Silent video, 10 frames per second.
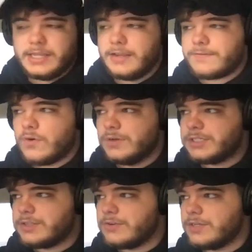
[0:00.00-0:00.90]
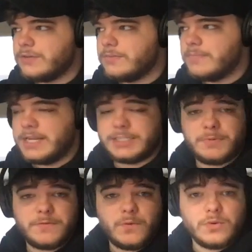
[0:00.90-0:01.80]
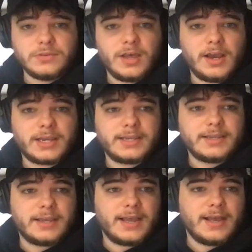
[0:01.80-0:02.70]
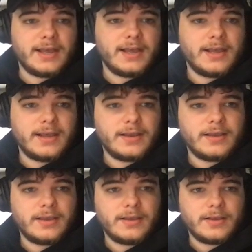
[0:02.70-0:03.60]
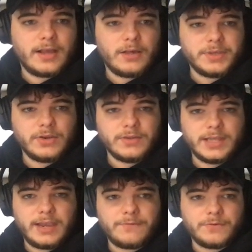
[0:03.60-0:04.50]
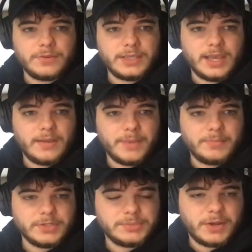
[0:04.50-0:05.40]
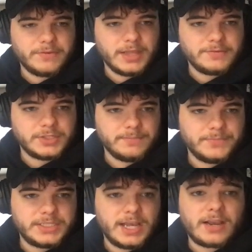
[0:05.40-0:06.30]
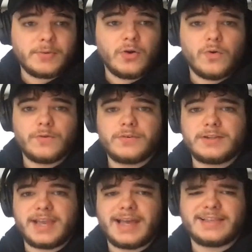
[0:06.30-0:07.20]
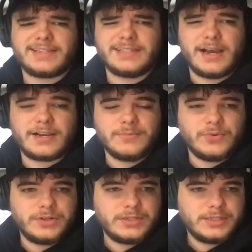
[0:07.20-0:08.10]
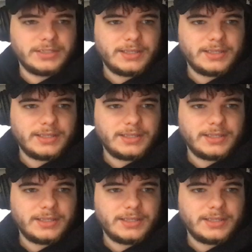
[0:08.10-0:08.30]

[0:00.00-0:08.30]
And then, of course, 30 minutes before lock, I'll be going live for the members' private live stream. Siakam or Horford? Yeah, I like Siakam more.